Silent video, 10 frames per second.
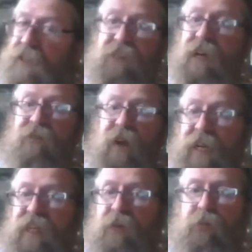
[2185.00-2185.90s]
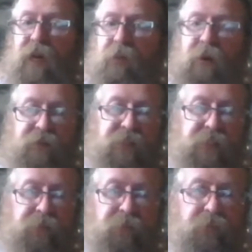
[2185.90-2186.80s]
there's no vacuum above
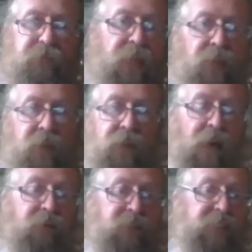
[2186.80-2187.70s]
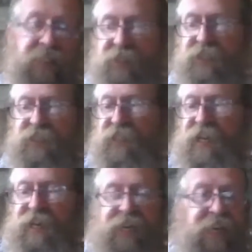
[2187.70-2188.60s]
us. I would say that just
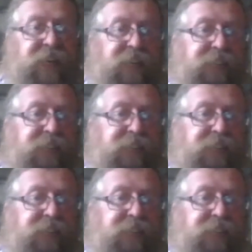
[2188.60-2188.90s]
air